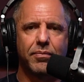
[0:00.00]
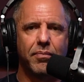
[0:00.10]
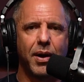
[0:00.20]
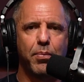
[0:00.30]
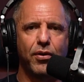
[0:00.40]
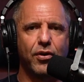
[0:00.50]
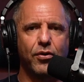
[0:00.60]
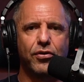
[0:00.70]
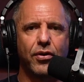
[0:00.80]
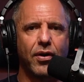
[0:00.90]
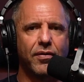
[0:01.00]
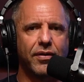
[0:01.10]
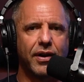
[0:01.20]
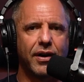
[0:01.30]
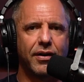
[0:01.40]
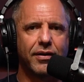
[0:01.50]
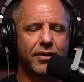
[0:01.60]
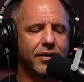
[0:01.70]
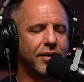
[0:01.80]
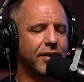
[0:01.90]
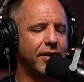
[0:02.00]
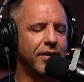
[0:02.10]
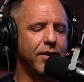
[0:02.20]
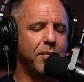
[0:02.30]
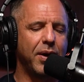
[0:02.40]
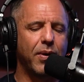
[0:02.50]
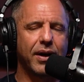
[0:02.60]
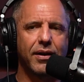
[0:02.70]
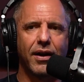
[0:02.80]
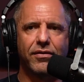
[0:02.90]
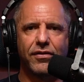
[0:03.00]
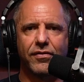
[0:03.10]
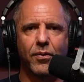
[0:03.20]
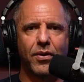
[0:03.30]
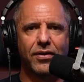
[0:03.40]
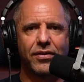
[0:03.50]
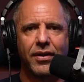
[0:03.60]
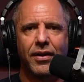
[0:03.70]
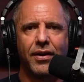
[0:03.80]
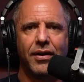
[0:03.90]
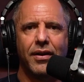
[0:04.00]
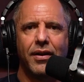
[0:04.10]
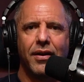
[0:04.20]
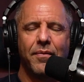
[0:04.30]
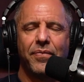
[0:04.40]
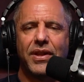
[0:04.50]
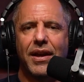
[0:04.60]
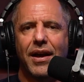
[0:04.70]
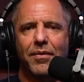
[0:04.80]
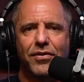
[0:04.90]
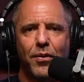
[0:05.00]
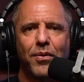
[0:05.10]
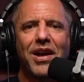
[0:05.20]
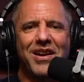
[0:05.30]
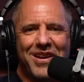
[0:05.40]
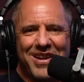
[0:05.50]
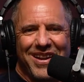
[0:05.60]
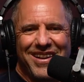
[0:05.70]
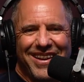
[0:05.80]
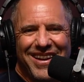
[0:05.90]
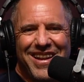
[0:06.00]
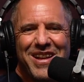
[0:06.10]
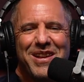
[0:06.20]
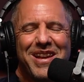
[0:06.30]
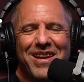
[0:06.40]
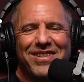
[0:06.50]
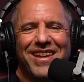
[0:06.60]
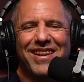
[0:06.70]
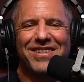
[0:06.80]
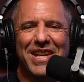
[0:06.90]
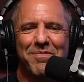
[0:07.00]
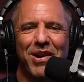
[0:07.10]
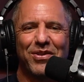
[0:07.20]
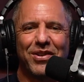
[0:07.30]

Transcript: producer over there, he may recognize his voice. Yeah, so yeah, send us emails to